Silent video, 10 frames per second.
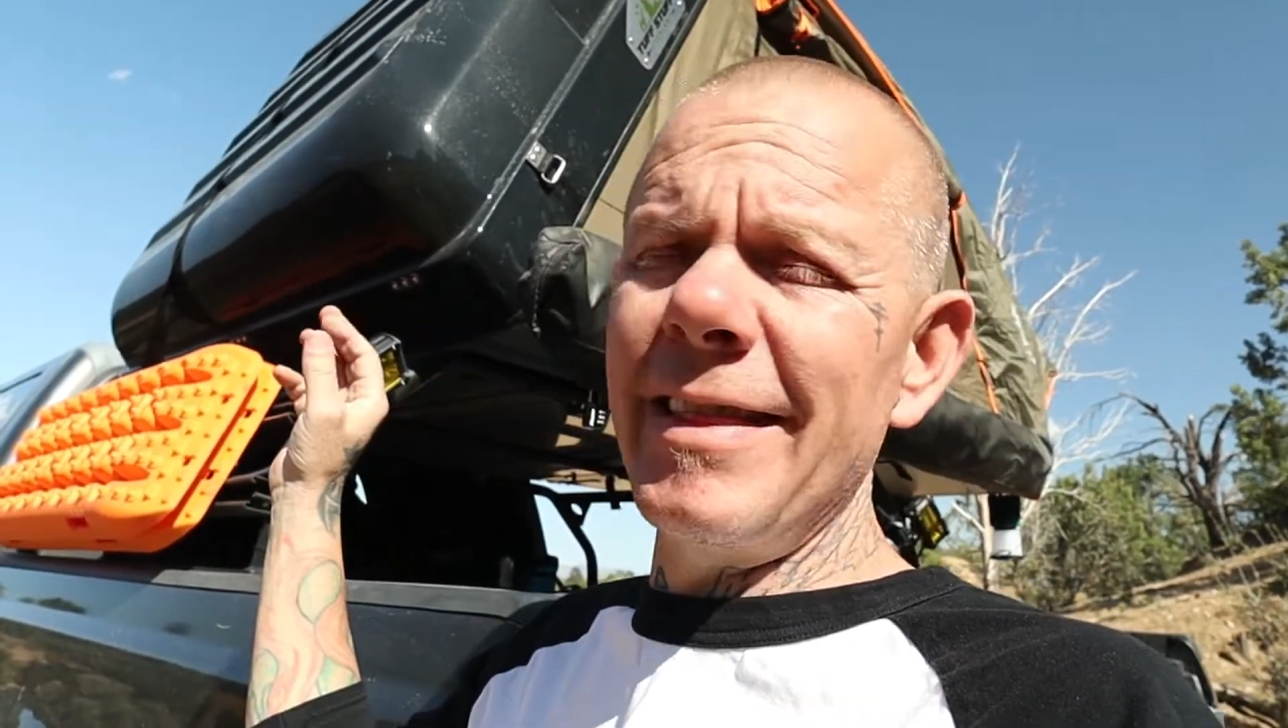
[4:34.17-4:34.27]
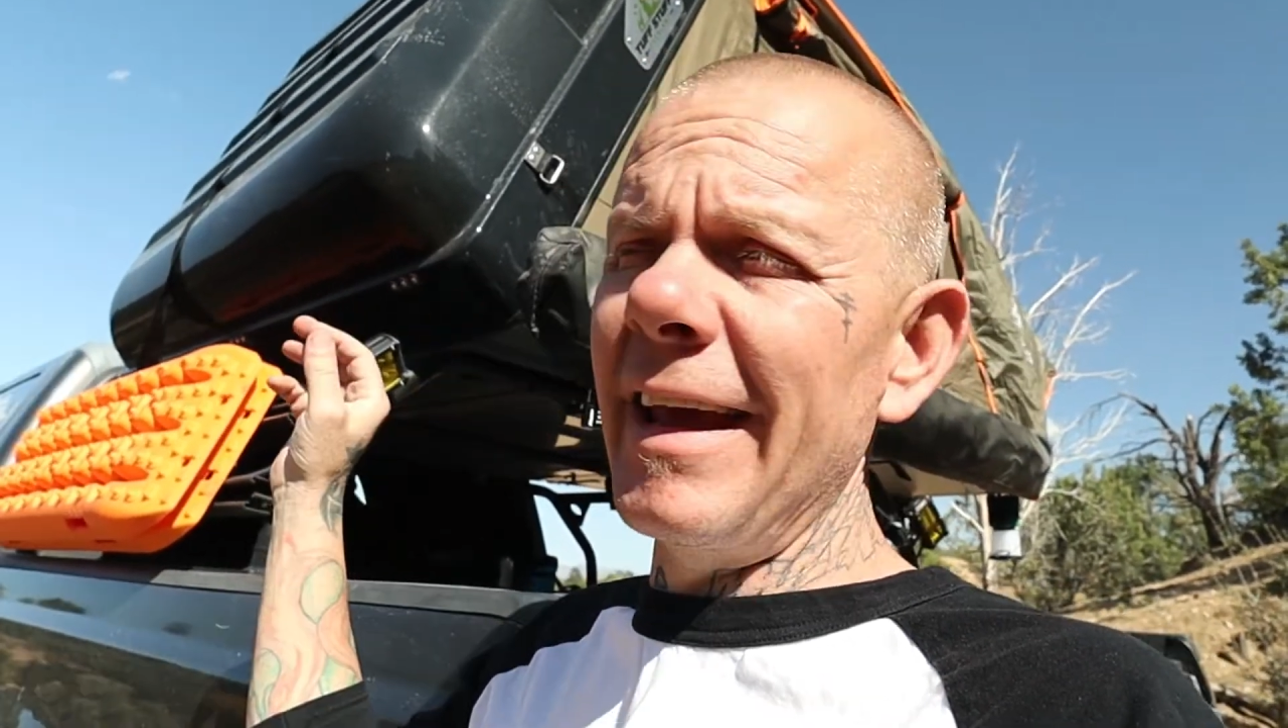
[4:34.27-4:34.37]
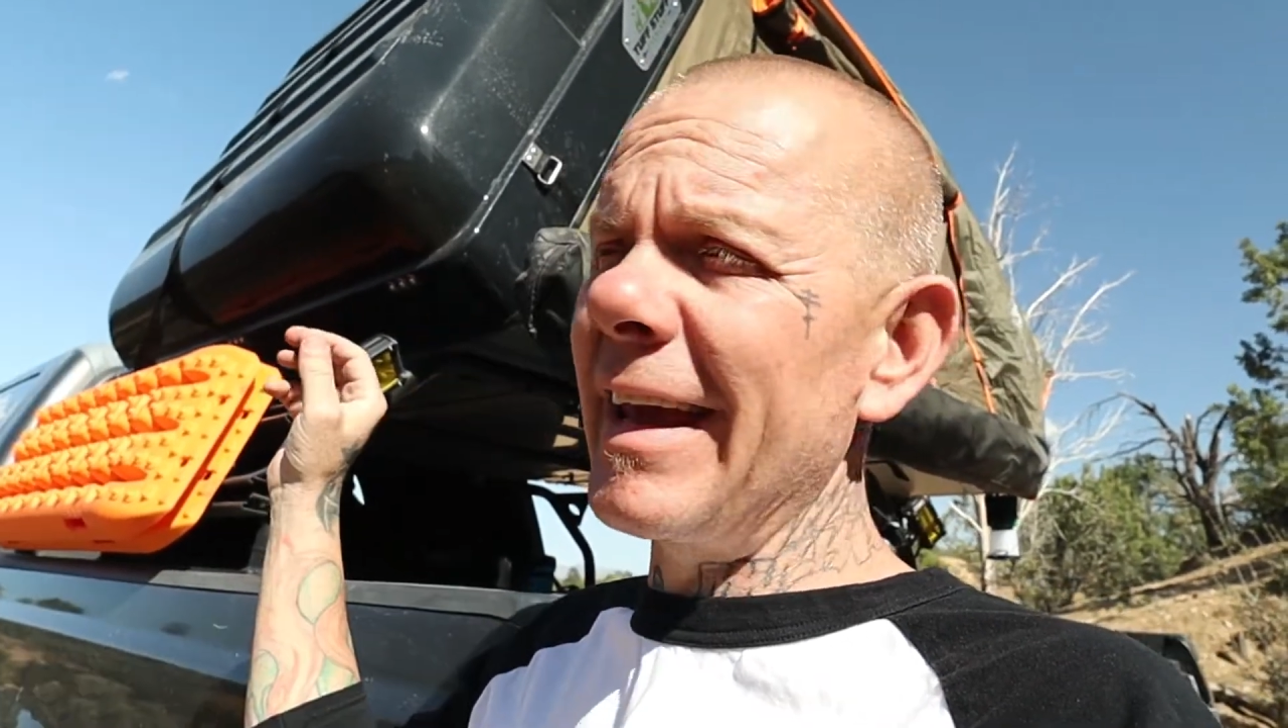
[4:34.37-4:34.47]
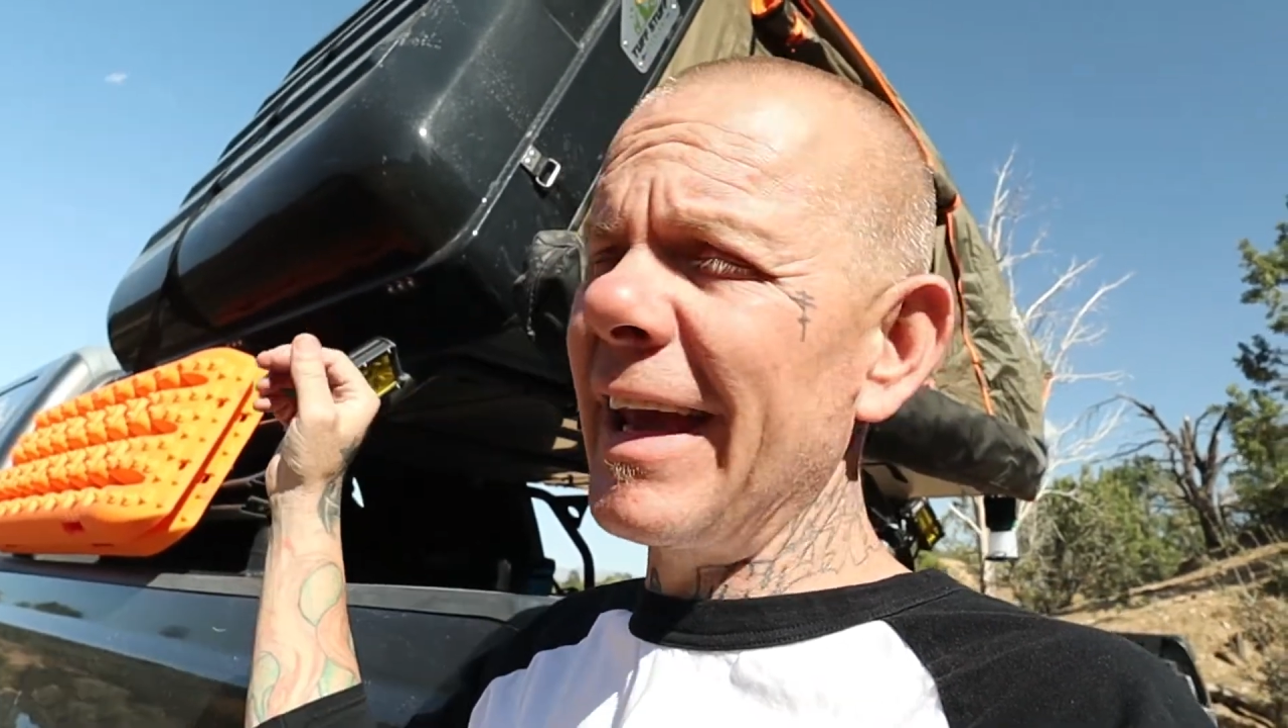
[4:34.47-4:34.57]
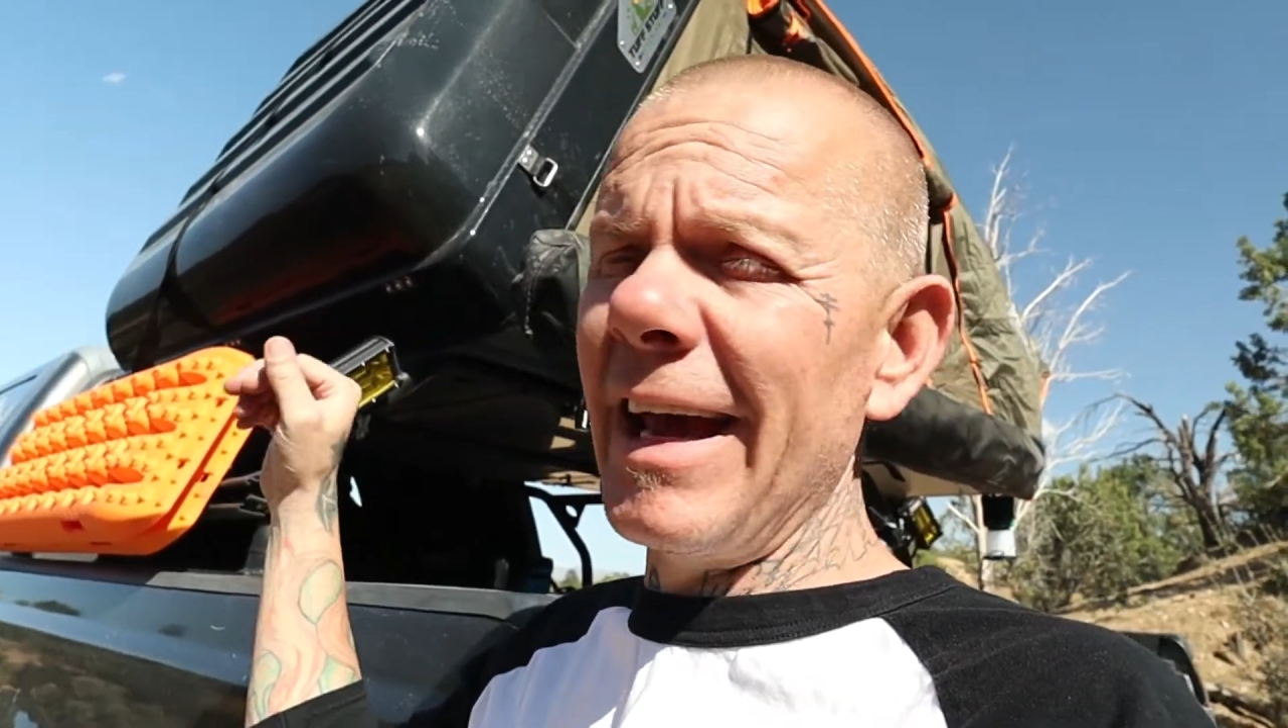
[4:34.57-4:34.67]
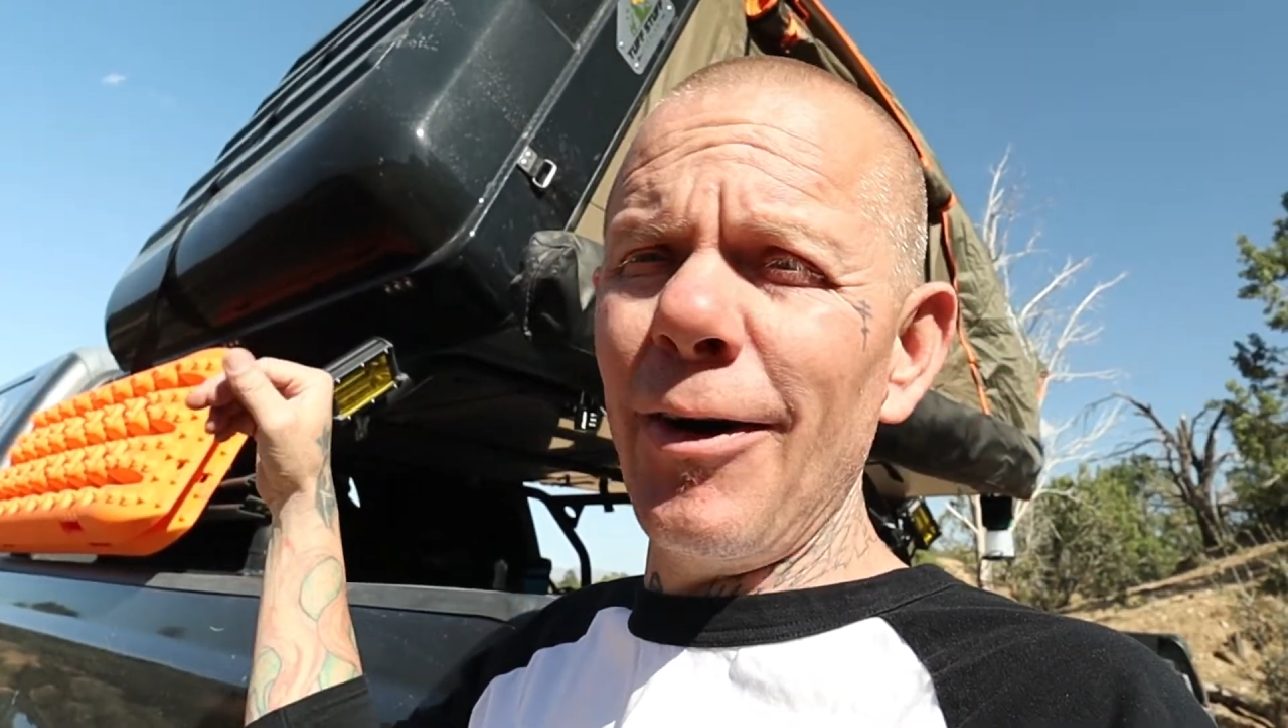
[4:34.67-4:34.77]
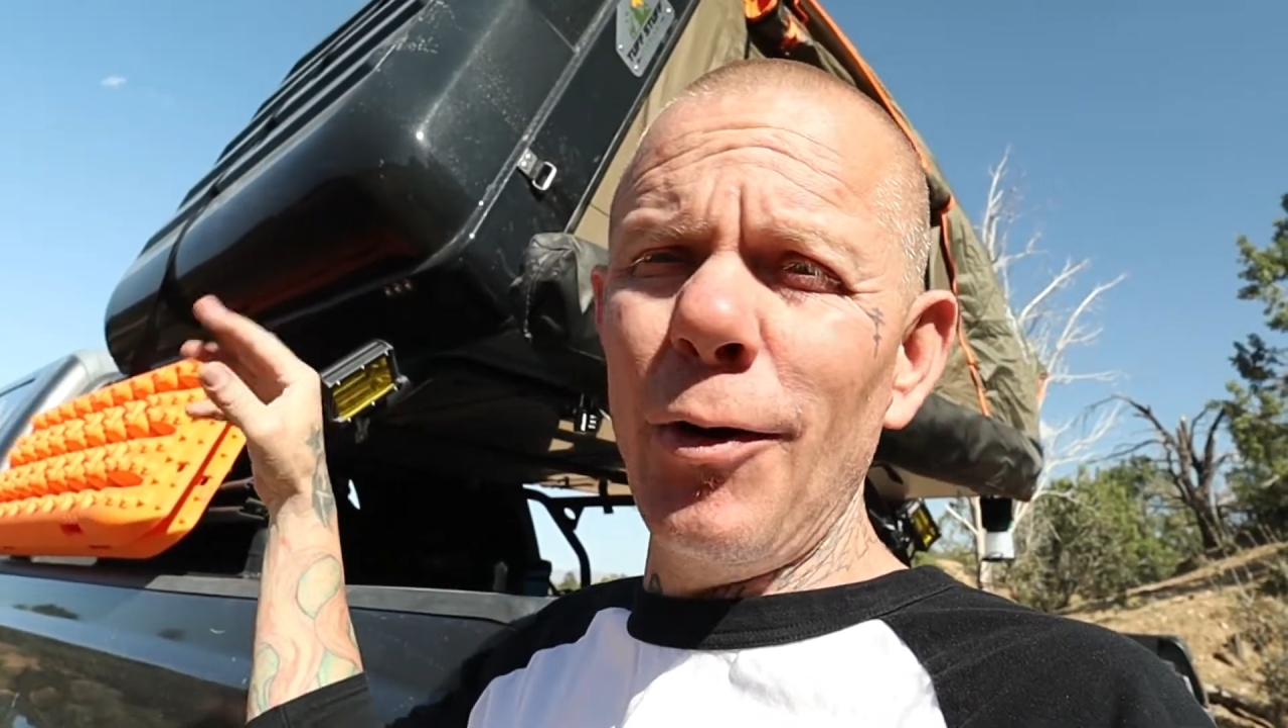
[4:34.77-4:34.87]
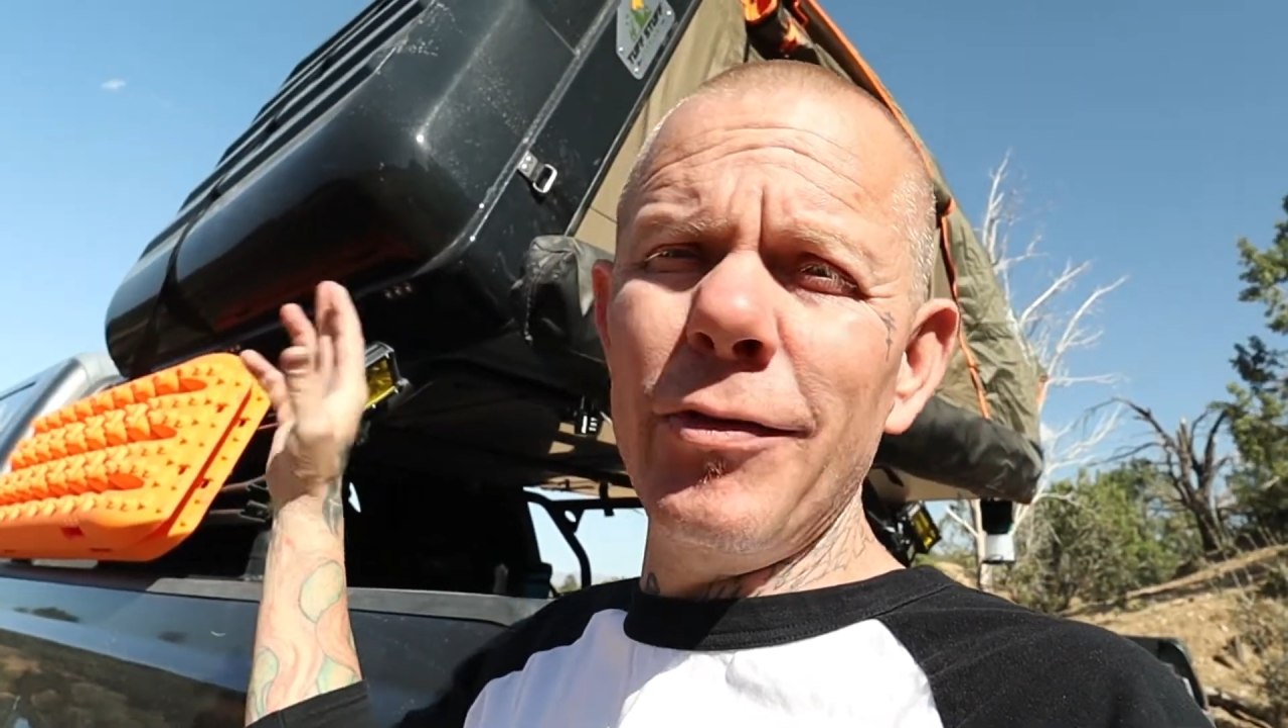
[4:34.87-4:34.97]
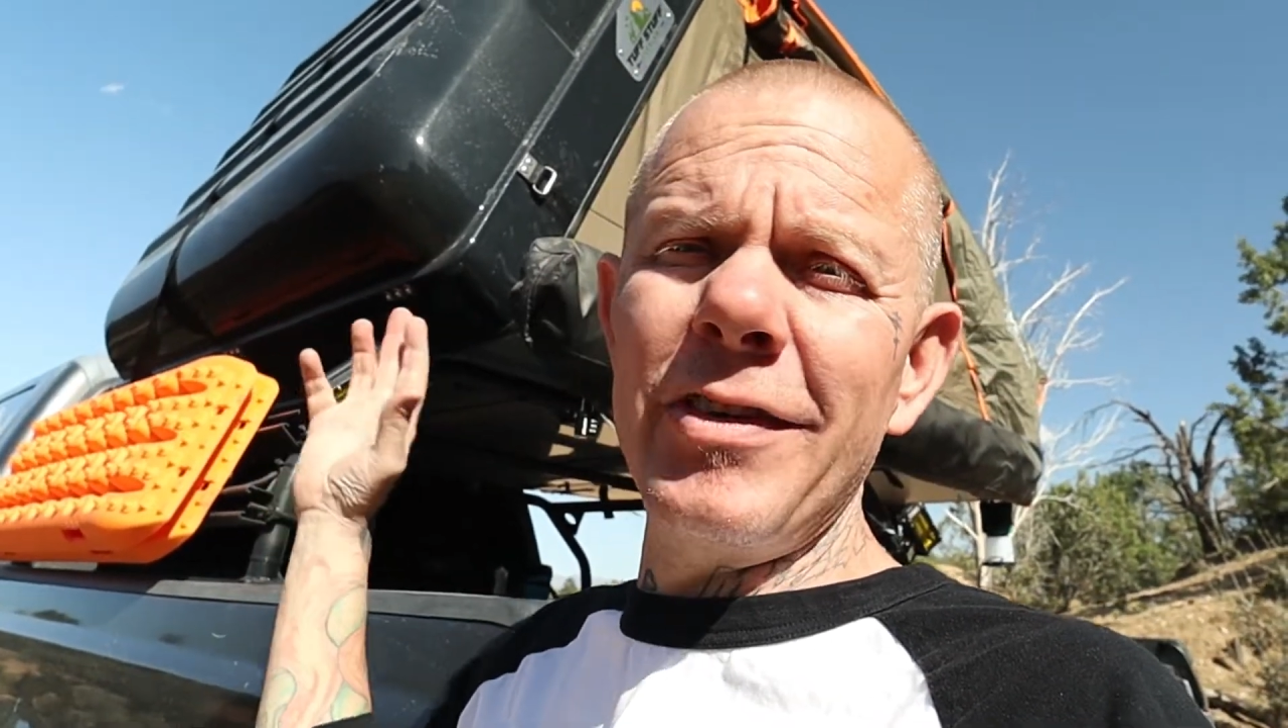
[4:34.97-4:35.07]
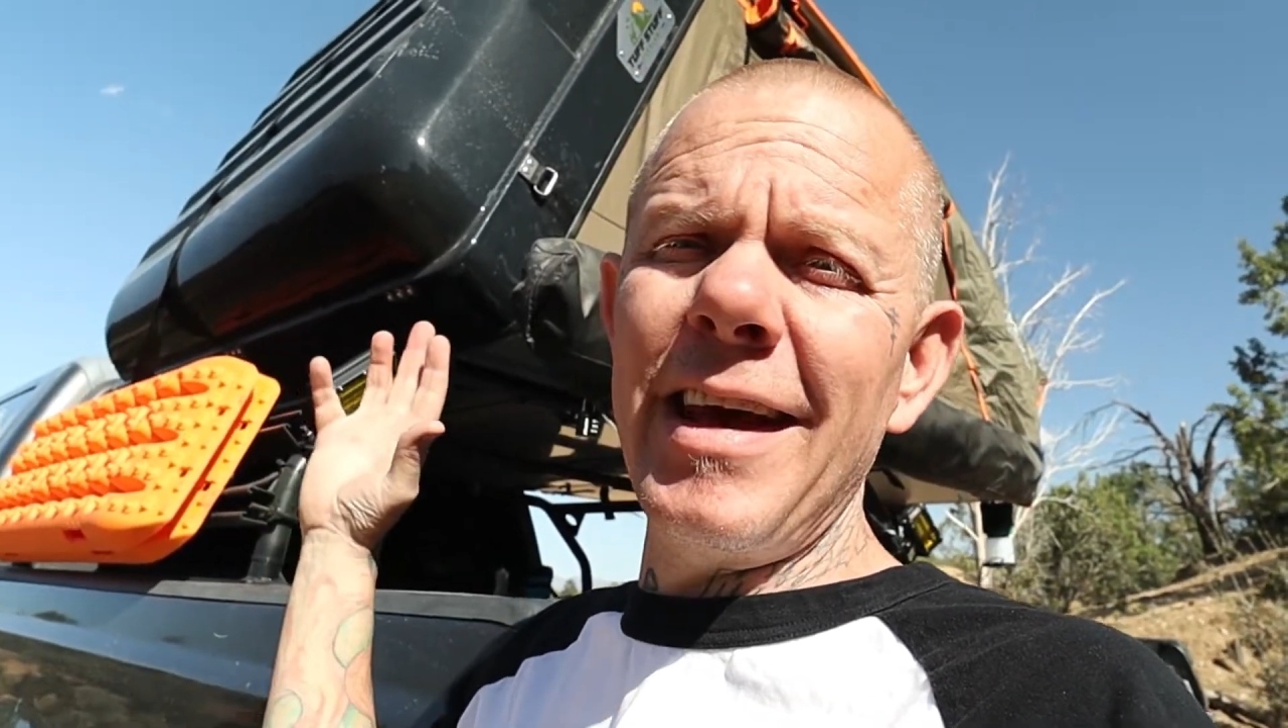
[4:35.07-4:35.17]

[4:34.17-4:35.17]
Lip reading: They kick out over